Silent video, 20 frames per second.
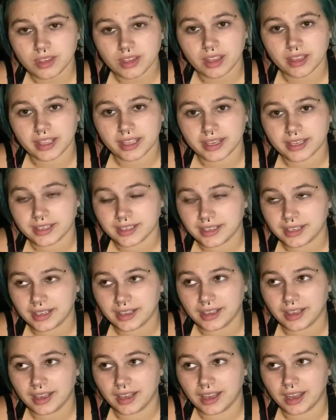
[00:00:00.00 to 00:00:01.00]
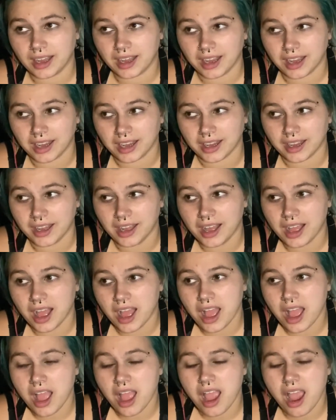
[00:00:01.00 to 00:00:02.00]
And I
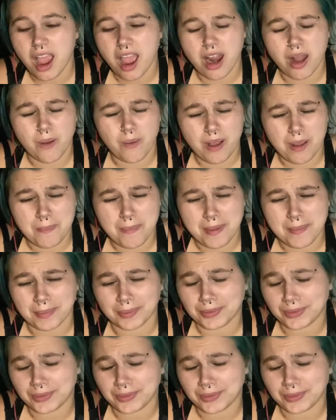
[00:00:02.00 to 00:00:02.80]
don't want people